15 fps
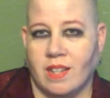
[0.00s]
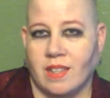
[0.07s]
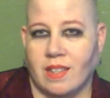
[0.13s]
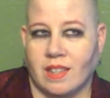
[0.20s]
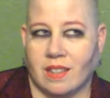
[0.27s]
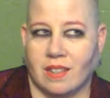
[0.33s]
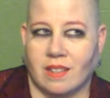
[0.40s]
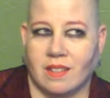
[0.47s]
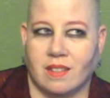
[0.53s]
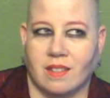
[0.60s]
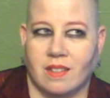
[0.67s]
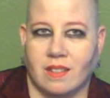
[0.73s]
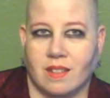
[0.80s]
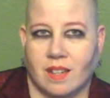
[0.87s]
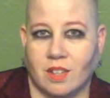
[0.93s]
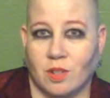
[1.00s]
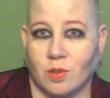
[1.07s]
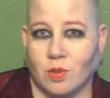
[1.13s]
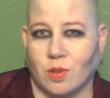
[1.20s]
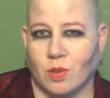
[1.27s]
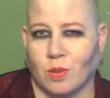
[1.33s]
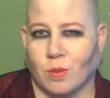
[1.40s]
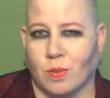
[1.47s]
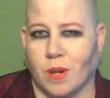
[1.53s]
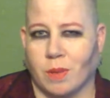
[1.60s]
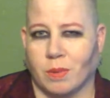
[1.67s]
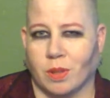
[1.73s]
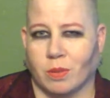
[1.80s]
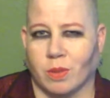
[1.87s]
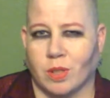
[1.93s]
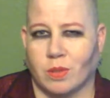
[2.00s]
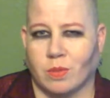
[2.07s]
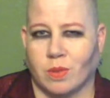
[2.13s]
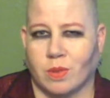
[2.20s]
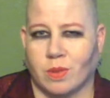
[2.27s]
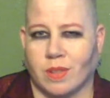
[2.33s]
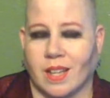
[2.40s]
that I don't do a public ritual.